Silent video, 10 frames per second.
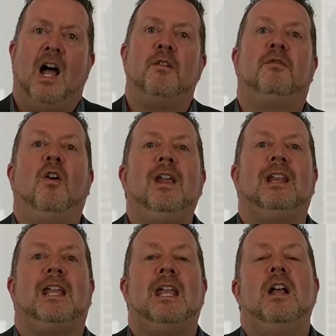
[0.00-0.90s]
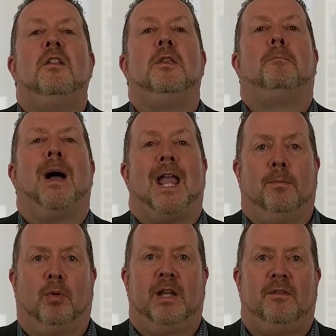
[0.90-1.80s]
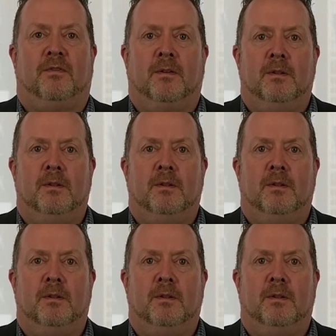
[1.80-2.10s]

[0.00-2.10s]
And finally, the back brief.